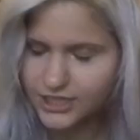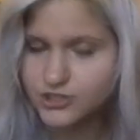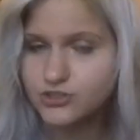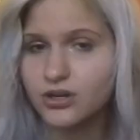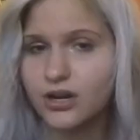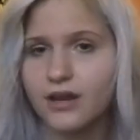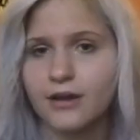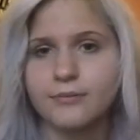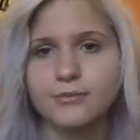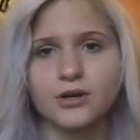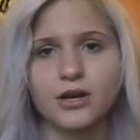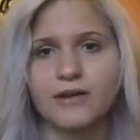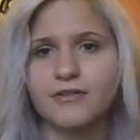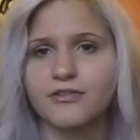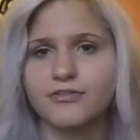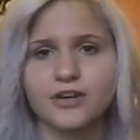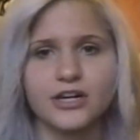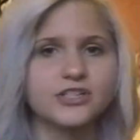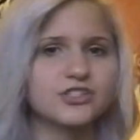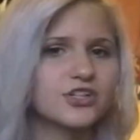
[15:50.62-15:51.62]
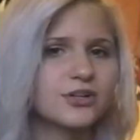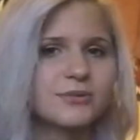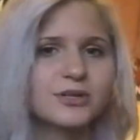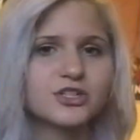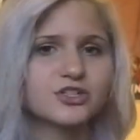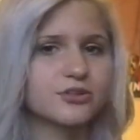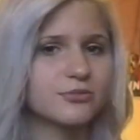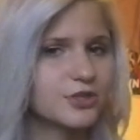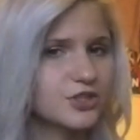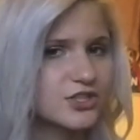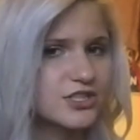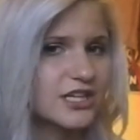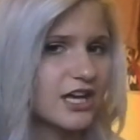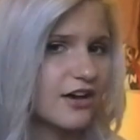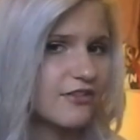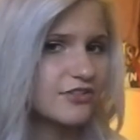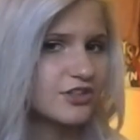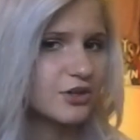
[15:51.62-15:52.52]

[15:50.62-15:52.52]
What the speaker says: it trimmed or have a friend trim it, or trim it yourself.